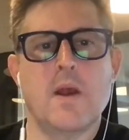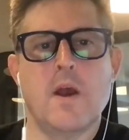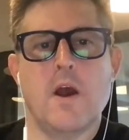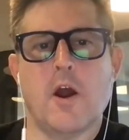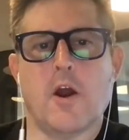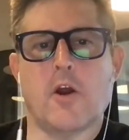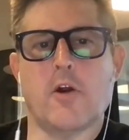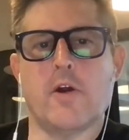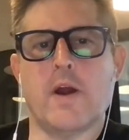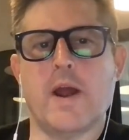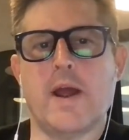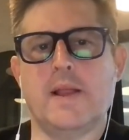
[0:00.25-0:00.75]

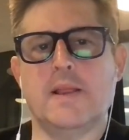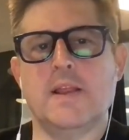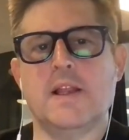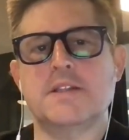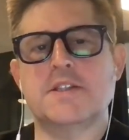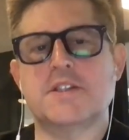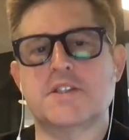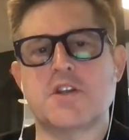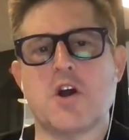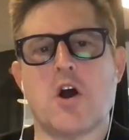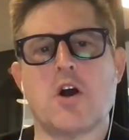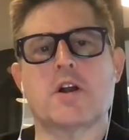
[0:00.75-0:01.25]
All right,
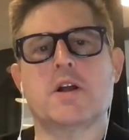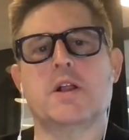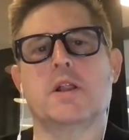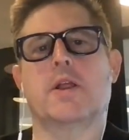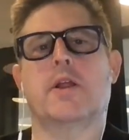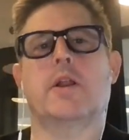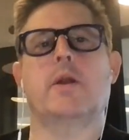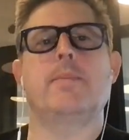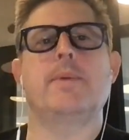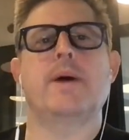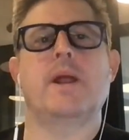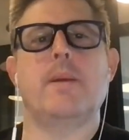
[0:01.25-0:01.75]
let's talk a
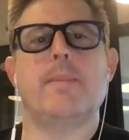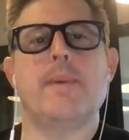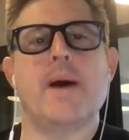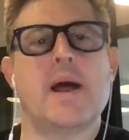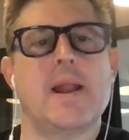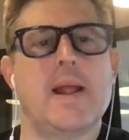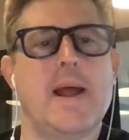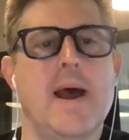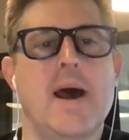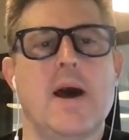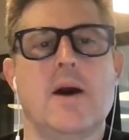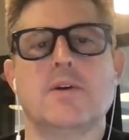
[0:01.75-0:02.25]
little bit about
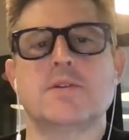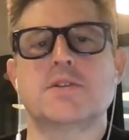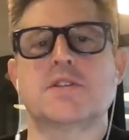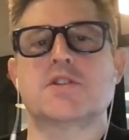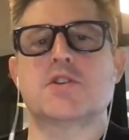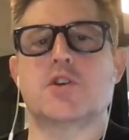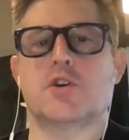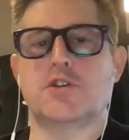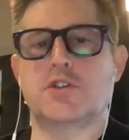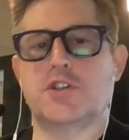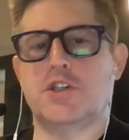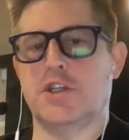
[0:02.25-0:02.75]
how
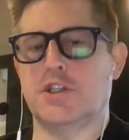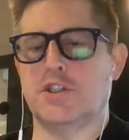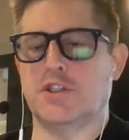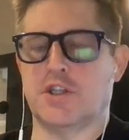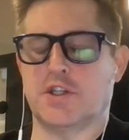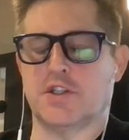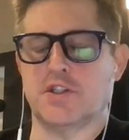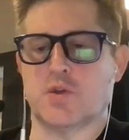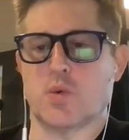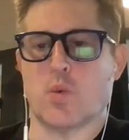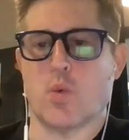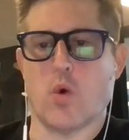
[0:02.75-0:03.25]
search
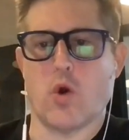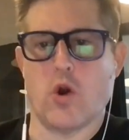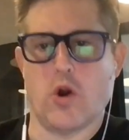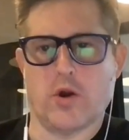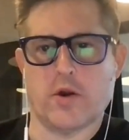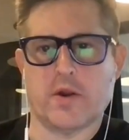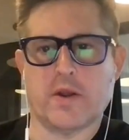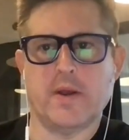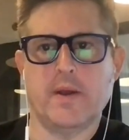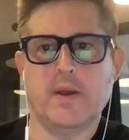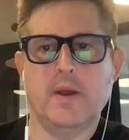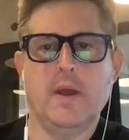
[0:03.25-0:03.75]
engines
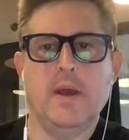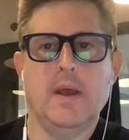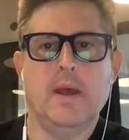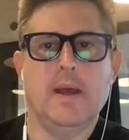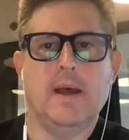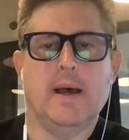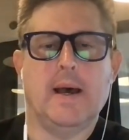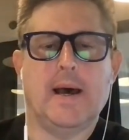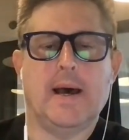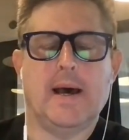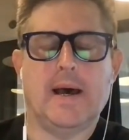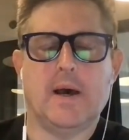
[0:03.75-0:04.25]
work.
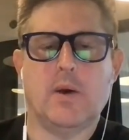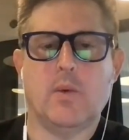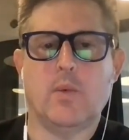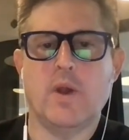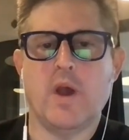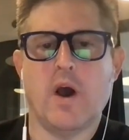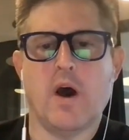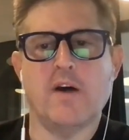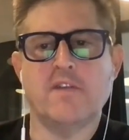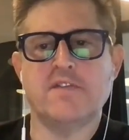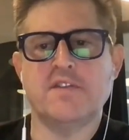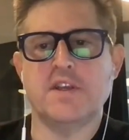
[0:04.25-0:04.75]
We
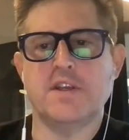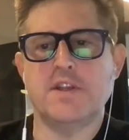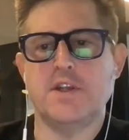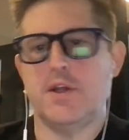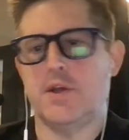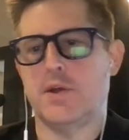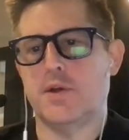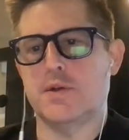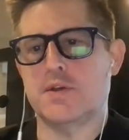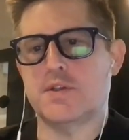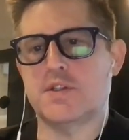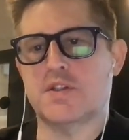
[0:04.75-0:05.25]
often
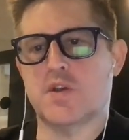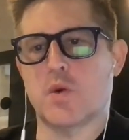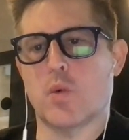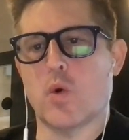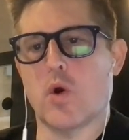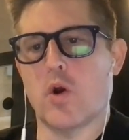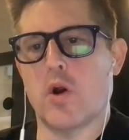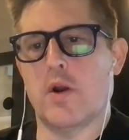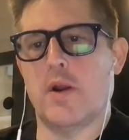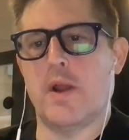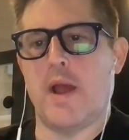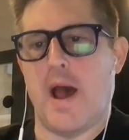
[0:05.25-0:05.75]
use the
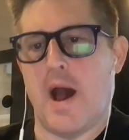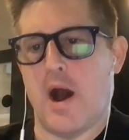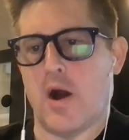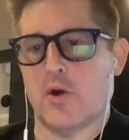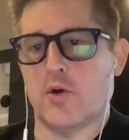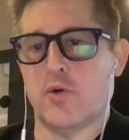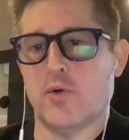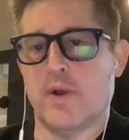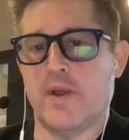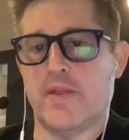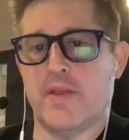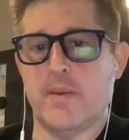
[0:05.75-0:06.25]
word
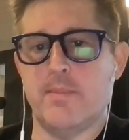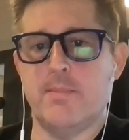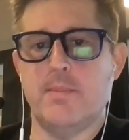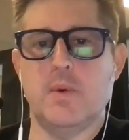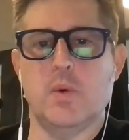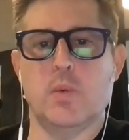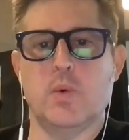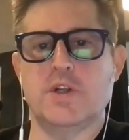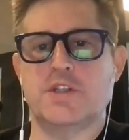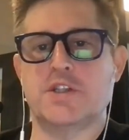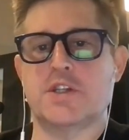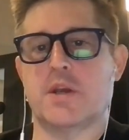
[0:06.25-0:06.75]
algorithm,
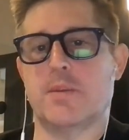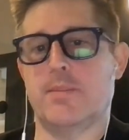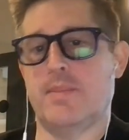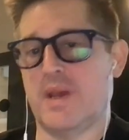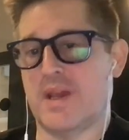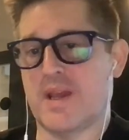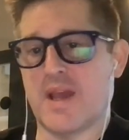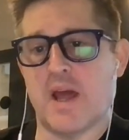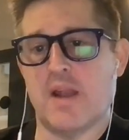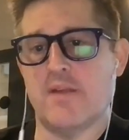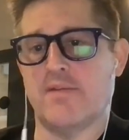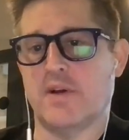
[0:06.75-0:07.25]
which can be
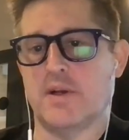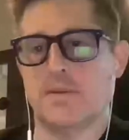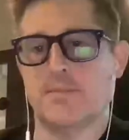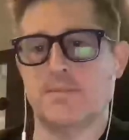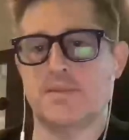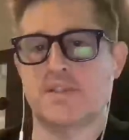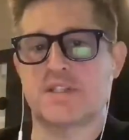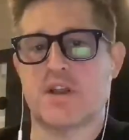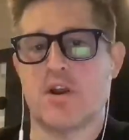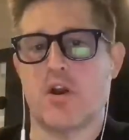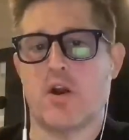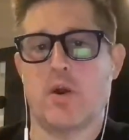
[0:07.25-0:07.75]
kind of a
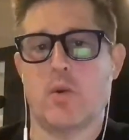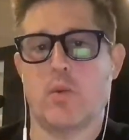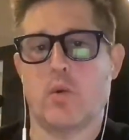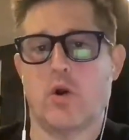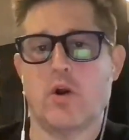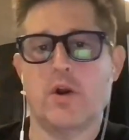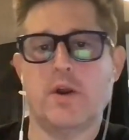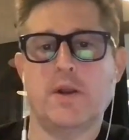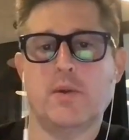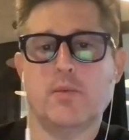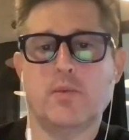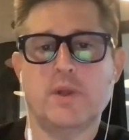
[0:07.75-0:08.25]
scary
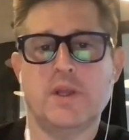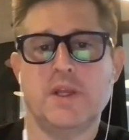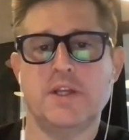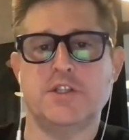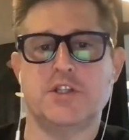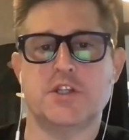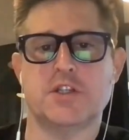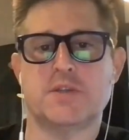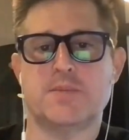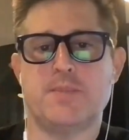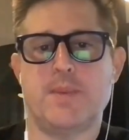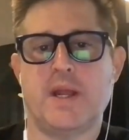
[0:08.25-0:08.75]
word. It really
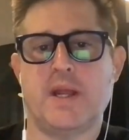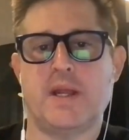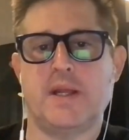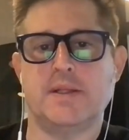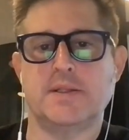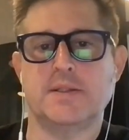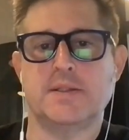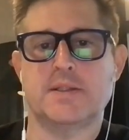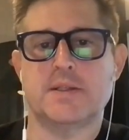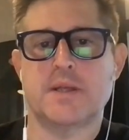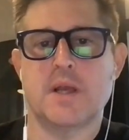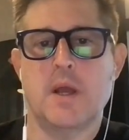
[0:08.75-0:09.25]
just
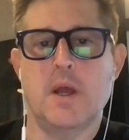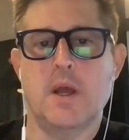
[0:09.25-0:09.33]
means